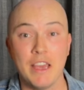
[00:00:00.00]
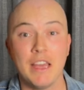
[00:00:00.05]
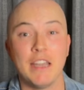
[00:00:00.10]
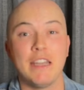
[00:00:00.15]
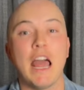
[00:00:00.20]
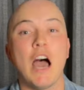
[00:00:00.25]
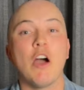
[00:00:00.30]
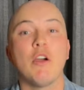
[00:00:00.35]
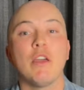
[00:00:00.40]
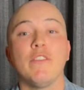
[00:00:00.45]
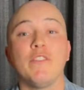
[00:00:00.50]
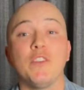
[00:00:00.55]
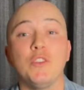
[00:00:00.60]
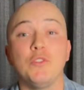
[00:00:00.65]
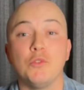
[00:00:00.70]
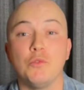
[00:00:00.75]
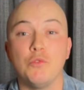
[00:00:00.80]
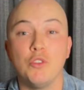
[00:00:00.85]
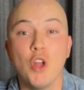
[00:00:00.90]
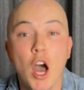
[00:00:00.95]
Now, if you
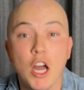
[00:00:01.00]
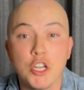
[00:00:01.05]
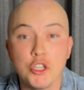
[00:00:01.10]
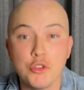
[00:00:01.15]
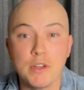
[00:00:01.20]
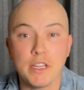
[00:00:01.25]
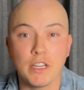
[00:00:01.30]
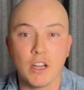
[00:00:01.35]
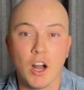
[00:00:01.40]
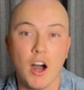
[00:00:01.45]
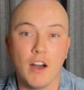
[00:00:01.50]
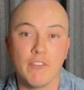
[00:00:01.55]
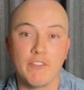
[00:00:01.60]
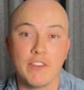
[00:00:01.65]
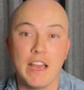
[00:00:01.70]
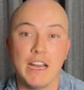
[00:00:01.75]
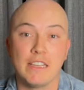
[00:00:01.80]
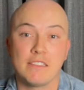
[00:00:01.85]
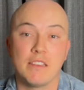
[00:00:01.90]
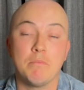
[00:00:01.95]
do not drink
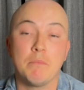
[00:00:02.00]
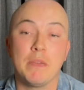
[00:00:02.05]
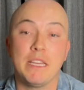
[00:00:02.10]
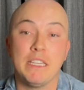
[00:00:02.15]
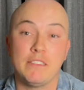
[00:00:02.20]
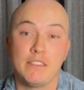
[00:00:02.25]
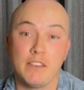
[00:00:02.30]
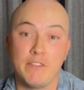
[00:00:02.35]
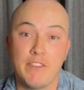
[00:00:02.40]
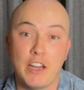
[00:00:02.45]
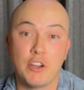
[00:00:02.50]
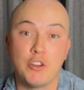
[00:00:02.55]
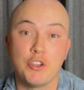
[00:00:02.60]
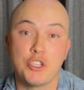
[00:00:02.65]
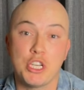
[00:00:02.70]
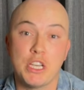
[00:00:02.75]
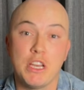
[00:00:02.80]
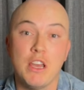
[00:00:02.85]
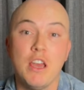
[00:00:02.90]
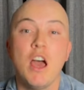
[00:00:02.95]
coffee as a means of
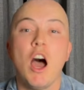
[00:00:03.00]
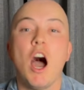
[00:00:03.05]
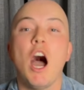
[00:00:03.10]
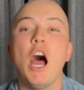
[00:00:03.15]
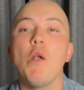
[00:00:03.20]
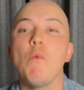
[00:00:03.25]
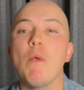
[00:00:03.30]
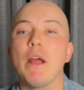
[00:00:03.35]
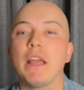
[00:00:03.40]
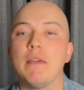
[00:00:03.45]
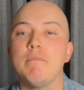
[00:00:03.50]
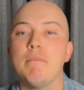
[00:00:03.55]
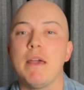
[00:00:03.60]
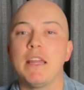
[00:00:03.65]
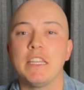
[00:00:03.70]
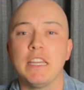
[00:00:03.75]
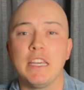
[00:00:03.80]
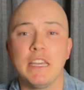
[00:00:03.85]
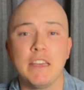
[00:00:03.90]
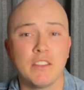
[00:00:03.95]
energy, I
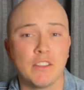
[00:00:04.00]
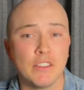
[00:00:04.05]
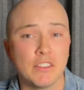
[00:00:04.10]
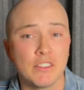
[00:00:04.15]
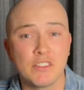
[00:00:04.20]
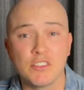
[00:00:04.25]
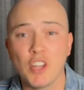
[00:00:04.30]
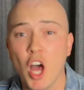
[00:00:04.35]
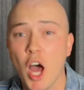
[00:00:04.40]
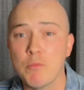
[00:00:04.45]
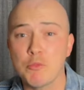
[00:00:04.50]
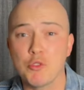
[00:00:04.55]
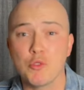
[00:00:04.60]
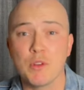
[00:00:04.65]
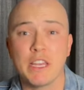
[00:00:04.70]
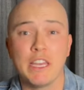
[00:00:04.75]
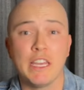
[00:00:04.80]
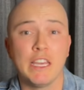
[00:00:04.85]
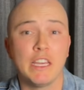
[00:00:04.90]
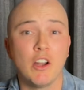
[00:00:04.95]
recommend you either stop
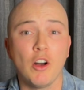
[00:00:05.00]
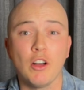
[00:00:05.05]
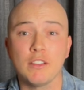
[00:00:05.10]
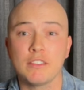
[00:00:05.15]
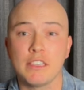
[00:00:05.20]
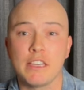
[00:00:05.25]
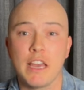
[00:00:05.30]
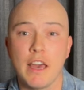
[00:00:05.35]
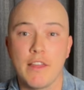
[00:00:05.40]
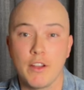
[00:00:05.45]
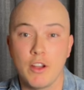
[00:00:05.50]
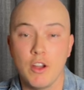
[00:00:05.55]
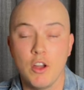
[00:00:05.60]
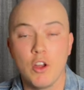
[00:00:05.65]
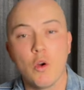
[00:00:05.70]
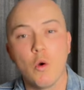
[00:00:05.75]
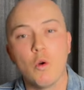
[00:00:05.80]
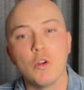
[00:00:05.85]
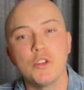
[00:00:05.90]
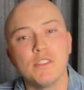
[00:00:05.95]
drinking it altogether
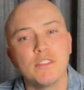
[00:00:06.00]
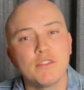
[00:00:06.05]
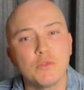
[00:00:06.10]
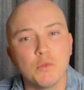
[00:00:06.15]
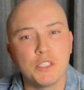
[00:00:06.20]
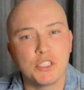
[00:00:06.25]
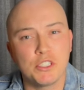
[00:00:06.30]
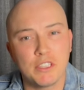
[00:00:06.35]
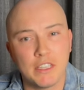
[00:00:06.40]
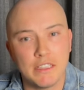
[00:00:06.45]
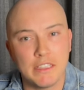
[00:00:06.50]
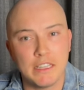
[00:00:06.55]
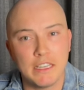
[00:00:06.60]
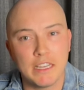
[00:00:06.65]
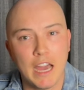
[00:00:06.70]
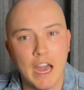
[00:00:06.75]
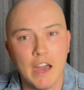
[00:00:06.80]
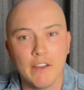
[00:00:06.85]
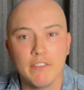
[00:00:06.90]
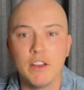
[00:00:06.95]
or just switch to
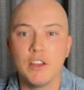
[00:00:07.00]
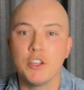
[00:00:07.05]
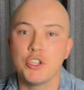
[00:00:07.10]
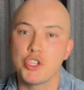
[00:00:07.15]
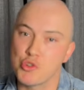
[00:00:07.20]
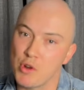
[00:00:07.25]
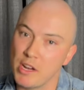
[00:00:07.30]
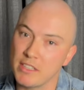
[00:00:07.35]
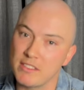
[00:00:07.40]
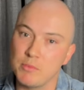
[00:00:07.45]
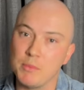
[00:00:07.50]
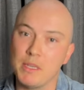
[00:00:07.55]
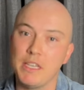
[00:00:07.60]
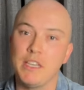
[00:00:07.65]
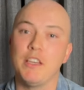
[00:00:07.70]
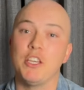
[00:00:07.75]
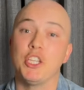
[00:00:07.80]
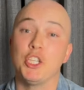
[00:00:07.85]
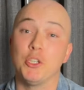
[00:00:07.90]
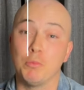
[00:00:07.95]
decaf. Trust
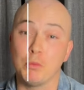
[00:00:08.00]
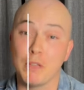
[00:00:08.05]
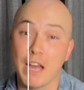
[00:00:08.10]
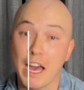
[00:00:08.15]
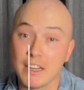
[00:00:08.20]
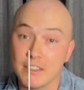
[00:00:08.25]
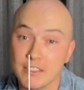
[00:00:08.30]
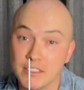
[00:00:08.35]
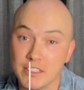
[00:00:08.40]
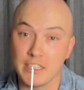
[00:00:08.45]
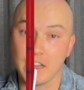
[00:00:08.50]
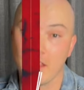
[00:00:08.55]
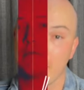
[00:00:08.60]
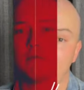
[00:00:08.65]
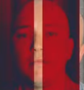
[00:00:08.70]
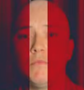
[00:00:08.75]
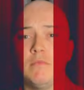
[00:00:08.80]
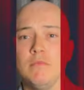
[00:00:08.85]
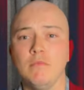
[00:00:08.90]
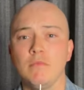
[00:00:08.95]
me, your bladder's gonna
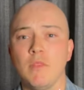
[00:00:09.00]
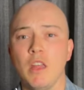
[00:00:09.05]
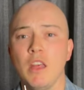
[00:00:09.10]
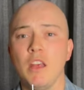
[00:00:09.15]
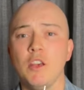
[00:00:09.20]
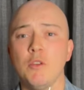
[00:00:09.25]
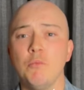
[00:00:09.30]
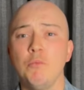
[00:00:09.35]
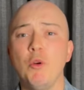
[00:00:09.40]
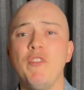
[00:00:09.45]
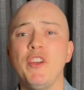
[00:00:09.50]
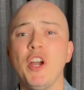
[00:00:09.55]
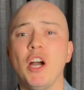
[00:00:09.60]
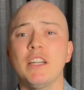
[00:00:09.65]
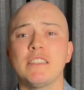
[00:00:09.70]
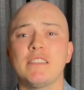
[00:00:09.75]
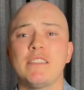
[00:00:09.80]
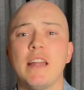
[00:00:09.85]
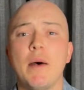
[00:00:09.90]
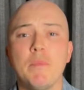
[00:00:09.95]
thank you. Moving on
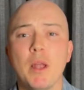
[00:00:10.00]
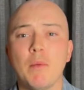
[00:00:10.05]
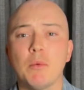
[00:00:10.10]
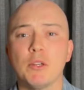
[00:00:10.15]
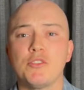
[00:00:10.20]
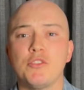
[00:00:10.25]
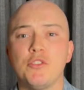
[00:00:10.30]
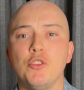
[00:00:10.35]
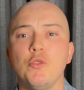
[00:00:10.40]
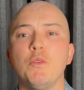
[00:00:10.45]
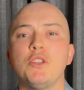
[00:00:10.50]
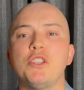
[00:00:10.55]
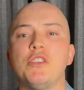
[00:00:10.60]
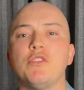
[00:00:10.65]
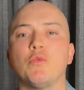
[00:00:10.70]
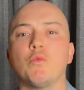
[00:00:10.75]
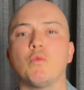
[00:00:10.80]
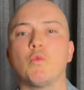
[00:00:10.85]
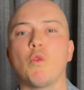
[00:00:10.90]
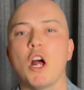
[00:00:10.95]
to step number two, which
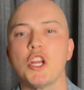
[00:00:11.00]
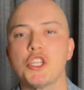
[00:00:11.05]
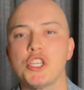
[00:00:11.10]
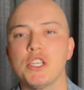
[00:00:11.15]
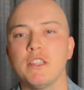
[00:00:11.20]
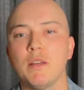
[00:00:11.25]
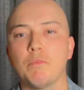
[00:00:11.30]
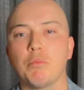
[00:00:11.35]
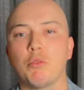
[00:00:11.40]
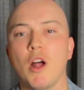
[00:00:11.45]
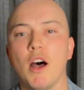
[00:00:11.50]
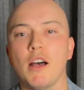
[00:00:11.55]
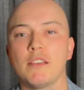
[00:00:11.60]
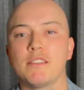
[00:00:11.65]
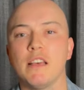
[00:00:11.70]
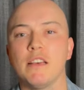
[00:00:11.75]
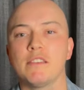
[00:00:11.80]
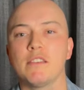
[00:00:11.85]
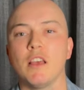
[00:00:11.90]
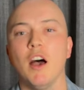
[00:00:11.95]
is rushing the
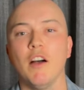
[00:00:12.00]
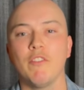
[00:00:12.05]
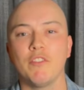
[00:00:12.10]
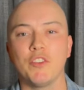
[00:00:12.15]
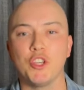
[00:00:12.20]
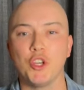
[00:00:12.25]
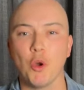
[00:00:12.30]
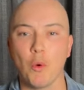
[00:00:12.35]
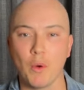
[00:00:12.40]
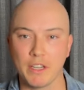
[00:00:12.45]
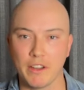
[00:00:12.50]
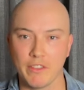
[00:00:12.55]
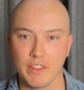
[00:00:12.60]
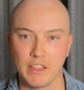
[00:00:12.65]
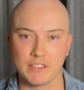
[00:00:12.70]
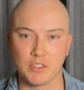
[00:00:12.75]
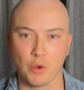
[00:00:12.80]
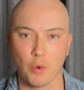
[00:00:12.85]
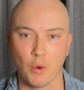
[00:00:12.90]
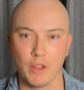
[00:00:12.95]
process of going to the
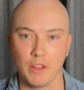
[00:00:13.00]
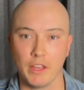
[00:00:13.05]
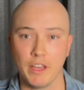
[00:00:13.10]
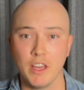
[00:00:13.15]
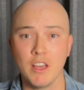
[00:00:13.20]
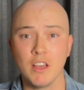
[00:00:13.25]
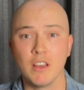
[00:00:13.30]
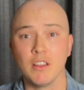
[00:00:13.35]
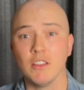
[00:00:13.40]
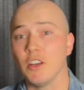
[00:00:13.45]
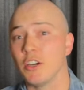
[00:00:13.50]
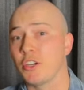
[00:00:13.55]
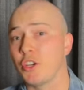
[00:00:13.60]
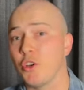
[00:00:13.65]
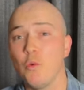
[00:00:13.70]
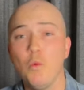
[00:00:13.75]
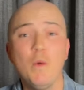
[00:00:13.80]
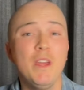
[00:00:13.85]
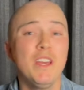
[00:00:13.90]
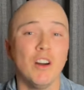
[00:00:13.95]
toilet. Look,
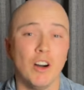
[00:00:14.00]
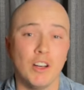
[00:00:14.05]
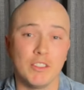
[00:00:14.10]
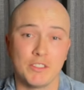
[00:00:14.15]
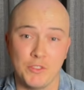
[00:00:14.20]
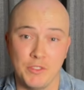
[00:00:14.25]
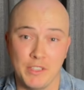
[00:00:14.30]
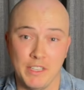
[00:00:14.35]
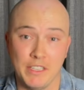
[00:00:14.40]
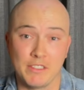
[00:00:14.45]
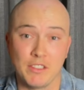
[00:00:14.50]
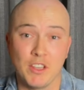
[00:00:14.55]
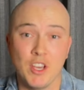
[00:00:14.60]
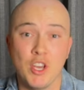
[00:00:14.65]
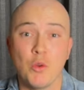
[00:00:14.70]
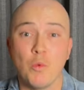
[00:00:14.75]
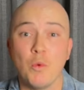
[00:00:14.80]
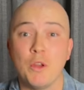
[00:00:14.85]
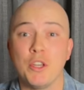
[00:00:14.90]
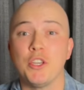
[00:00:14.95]
we all do this.
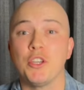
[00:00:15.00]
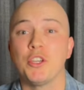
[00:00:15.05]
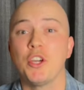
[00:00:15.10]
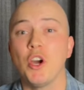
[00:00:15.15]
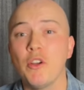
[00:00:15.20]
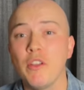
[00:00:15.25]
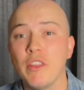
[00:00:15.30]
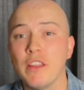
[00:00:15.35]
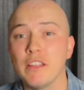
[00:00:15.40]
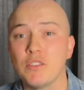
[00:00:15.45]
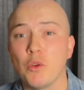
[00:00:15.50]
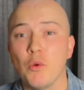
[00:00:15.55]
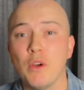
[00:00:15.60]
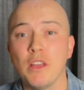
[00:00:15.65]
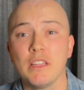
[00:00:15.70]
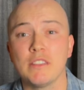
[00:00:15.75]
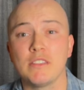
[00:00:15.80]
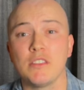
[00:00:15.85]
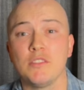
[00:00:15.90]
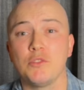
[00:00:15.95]
When you go to the
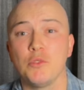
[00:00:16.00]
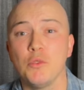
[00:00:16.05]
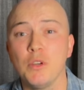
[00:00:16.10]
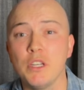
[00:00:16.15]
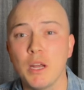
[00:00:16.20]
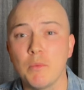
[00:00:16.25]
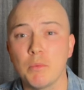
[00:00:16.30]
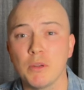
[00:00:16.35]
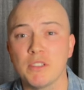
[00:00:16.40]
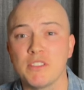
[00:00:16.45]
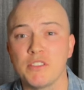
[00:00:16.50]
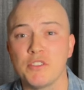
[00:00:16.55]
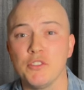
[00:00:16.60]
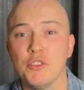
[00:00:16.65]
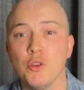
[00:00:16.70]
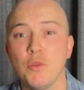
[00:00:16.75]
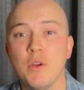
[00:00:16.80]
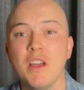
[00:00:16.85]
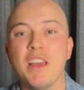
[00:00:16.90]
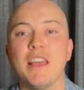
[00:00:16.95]
toilet to do a number
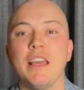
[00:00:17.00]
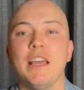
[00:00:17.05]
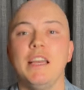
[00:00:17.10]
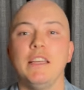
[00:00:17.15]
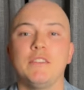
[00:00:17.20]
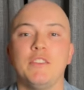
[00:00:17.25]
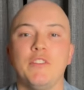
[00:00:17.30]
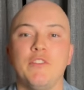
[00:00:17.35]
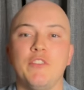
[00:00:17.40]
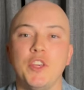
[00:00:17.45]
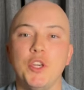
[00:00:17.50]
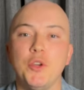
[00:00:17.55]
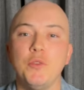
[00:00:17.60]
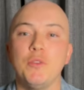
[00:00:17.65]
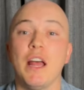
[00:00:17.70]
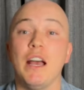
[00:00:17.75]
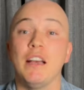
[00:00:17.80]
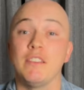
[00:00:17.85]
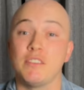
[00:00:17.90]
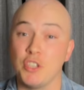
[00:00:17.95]
two, it's
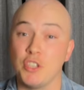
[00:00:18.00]
viewed as